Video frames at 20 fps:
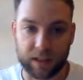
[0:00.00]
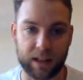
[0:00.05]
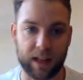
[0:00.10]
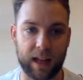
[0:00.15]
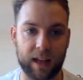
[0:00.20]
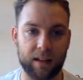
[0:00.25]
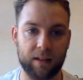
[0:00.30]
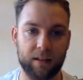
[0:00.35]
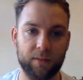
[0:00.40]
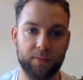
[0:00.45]
is
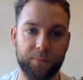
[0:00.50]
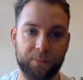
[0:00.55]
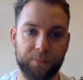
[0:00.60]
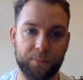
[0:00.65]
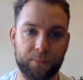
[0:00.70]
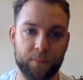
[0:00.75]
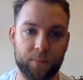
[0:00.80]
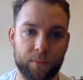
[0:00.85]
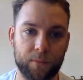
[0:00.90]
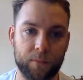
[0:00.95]
equal to
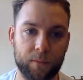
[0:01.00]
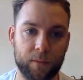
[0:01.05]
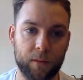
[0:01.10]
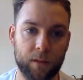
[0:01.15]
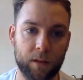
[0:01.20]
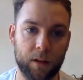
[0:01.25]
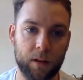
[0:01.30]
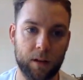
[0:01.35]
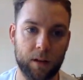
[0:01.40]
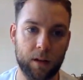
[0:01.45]
this.
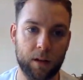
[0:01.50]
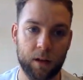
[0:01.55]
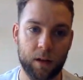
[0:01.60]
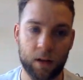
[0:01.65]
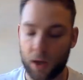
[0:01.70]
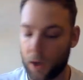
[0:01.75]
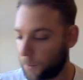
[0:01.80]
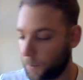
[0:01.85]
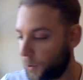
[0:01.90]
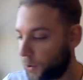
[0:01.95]

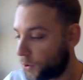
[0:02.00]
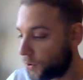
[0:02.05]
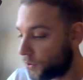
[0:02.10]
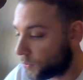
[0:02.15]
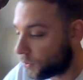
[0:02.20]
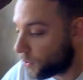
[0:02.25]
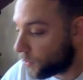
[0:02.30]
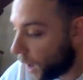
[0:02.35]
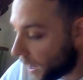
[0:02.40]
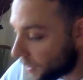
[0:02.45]

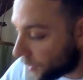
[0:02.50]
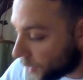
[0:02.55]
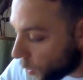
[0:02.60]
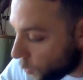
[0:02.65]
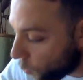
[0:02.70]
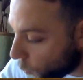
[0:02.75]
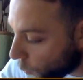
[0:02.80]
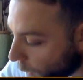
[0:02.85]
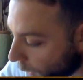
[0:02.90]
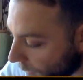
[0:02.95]
Because
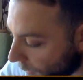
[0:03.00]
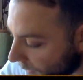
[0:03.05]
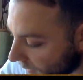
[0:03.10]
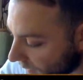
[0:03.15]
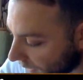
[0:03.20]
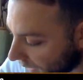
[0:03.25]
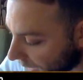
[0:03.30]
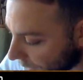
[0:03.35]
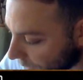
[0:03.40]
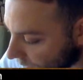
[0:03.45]
I don't
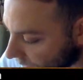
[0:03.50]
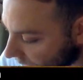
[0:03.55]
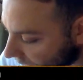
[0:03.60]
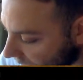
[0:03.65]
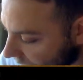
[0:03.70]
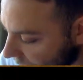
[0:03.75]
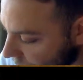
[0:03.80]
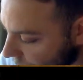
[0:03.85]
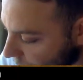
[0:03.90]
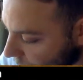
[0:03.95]
want the
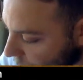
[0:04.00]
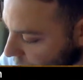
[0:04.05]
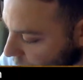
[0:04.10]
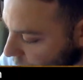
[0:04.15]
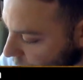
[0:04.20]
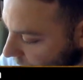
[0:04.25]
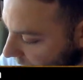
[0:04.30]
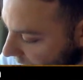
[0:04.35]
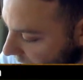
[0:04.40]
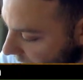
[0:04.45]
diameter, I
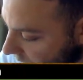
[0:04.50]
actually want the